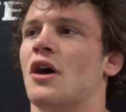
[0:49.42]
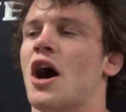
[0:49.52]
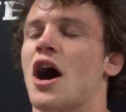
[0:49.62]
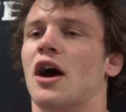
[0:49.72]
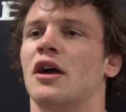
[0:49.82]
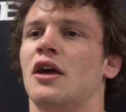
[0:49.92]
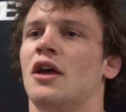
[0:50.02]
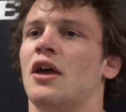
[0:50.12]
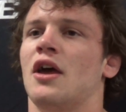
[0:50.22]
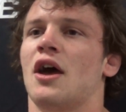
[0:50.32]
I
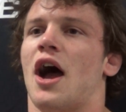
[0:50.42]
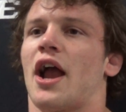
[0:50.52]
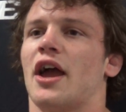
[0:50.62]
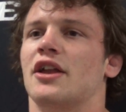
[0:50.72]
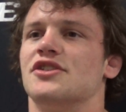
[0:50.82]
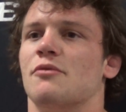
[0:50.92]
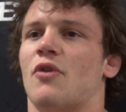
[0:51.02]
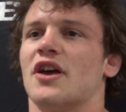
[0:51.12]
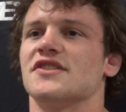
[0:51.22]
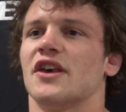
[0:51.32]
got into
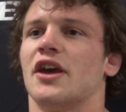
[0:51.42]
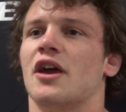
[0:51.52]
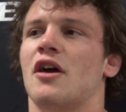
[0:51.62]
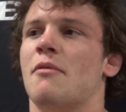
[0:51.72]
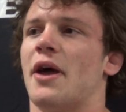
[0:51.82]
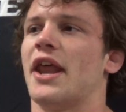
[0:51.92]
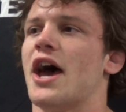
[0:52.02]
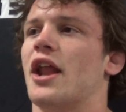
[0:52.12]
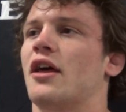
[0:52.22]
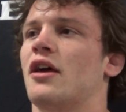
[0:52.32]
wrestling. My
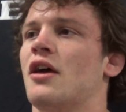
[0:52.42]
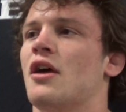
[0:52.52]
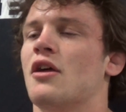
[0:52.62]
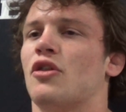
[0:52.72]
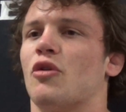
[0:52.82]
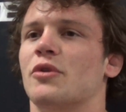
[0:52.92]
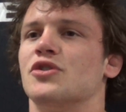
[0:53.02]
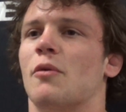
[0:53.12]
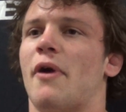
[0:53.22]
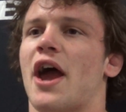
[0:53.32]
dad threw me
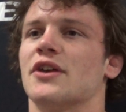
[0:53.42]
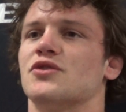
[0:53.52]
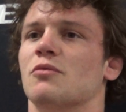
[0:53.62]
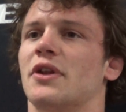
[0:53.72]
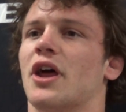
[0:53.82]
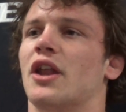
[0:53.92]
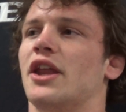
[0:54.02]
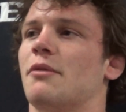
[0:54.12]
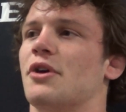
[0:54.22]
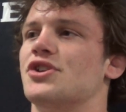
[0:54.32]
into a practice room in
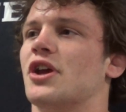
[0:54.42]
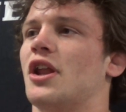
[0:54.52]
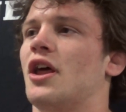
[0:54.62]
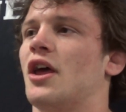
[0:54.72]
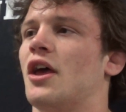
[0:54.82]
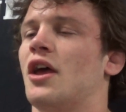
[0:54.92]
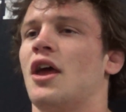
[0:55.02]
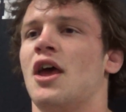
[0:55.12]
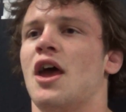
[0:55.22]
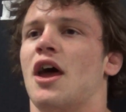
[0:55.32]
Dundee, Michigan,
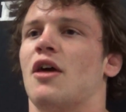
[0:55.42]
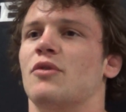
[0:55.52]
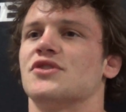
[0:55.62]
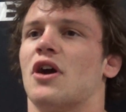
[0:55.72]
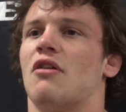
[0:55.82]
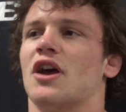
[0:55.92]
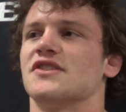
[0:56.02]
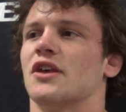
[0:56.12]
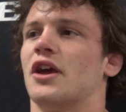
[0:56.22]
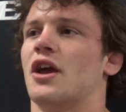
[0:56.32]
and then we started
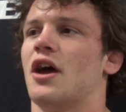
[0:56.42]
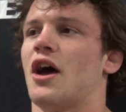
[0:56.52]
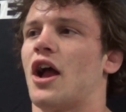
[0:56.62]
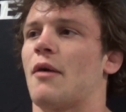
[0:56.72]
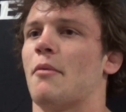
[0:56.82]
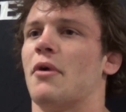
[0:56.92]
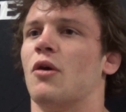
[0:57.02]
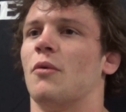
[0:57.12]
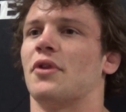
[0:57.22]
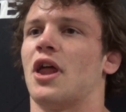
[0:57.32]
wrestling. I got my
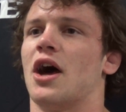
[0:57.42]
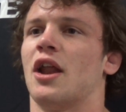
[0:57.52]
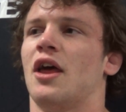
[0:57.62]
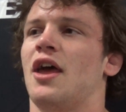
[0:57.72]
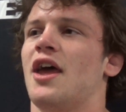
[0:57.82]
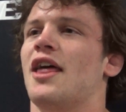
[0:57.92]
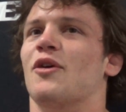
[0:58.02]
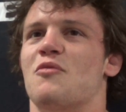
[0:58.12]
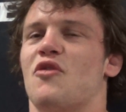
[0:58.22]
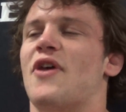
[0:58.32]
butt whooped a lot,
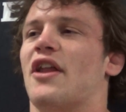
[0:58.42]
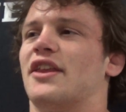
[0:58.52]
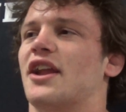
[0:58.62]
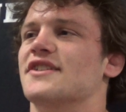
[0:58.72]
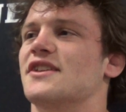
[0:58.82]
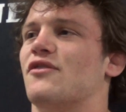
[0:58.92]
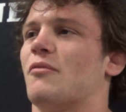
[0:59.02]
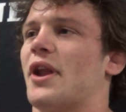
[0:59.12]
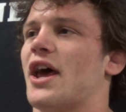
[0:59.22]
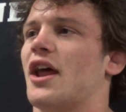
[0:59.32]
then moved down to Tennessee for
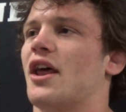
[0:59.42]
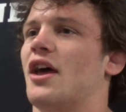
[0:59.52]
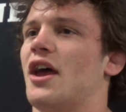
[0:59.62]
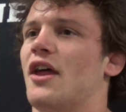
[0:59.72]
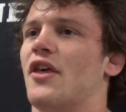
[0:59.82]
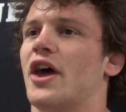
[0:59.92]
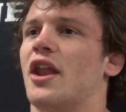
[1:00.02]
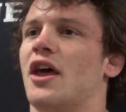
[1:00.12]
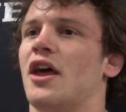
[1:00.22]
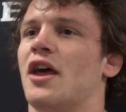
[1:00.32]
my dad, and then
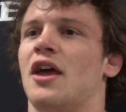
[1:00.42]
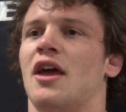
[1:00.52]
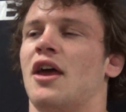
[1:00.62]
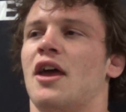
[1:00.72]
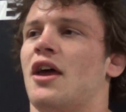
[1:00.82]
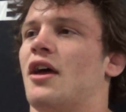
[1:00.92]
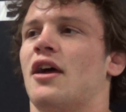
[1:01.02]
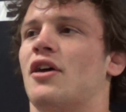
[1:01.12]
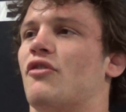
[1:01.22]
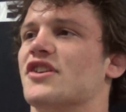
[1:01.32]

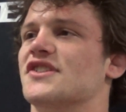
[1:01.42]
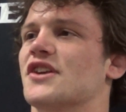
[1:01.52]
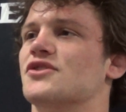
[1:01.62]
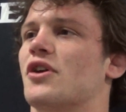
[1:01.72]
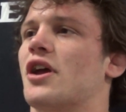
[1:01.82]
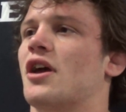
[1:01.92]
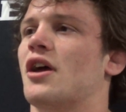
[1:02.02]
the rest is history.